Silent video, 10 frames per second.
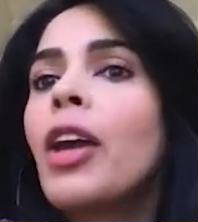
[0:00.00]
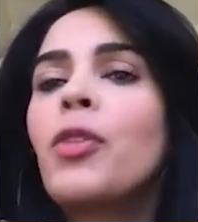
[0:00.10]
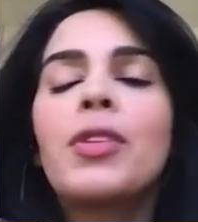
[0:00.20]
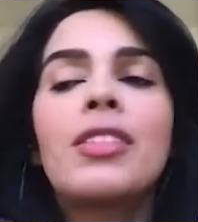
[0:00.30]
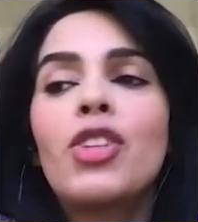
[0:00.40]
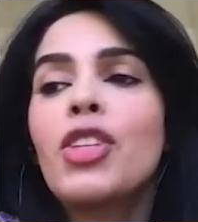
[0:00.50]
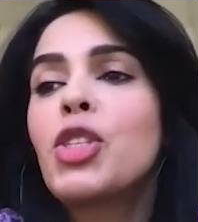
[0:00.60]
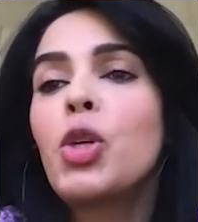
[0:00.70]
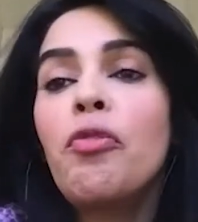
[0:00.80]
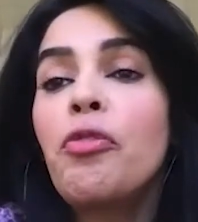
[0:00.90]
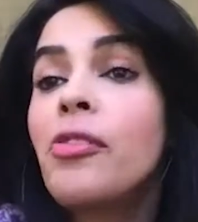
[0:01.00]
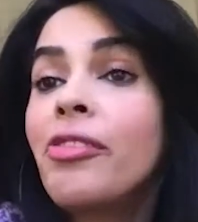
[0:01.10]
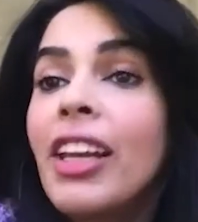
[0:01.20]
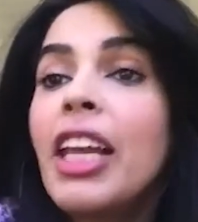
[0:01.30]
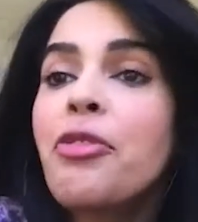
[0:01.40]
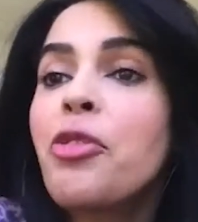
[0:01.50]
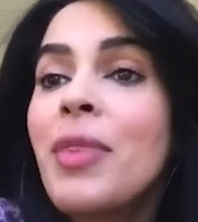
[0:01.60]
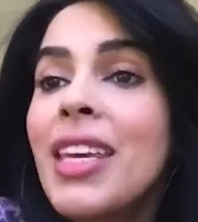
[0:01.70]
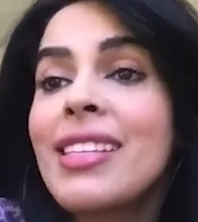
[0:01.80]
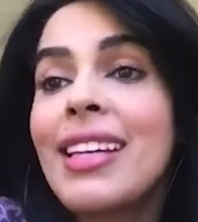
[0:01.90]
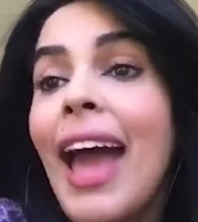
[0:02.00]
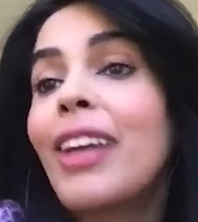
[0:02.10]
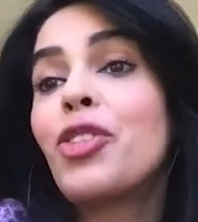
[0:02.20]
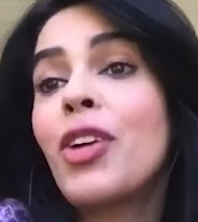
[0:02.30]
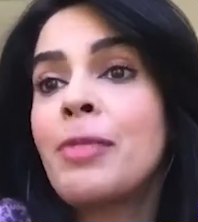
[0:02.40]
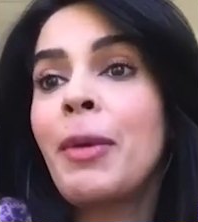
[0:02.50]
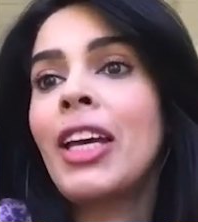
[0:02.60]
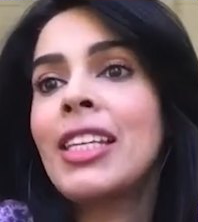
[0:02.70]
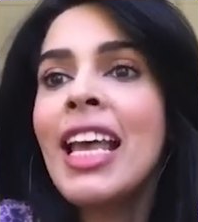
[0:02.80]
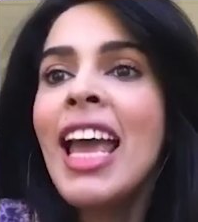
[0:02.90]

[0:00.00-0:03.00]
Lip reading: it was just so fulfilling for me as an actress, because